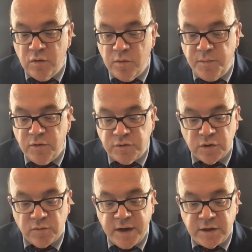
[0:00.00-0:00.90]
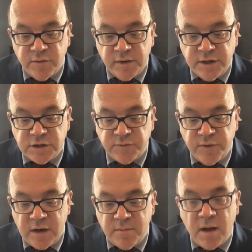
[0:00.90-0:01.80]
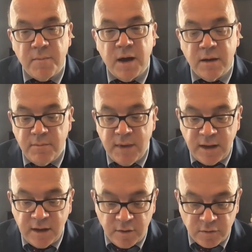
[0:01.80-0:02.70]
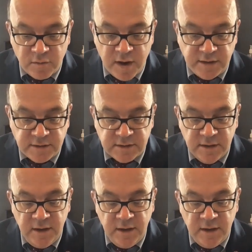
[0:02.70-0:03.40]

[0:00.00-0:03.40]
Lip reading: who abuse the right to religious freedom, among many other rights.